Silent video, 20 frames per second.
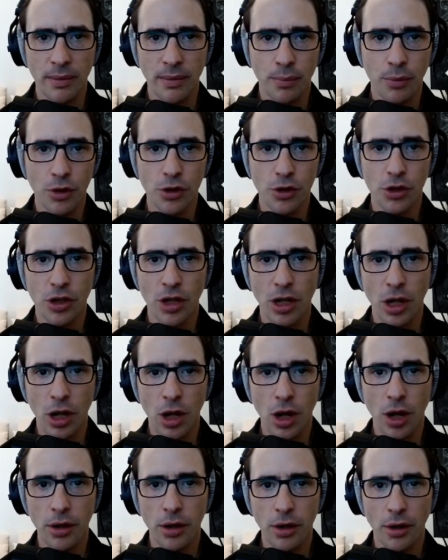push a
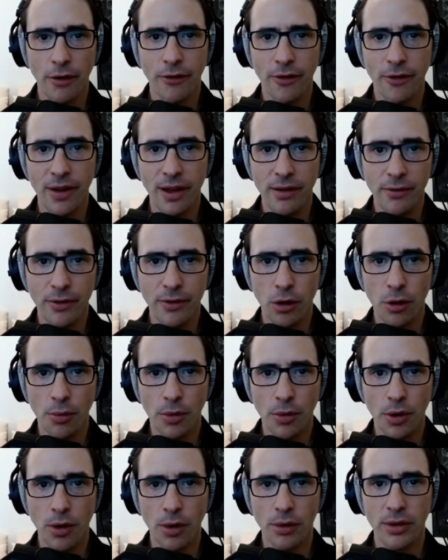lot of envelope
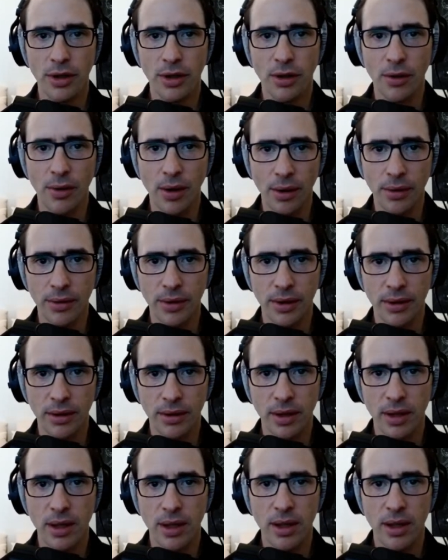code around it.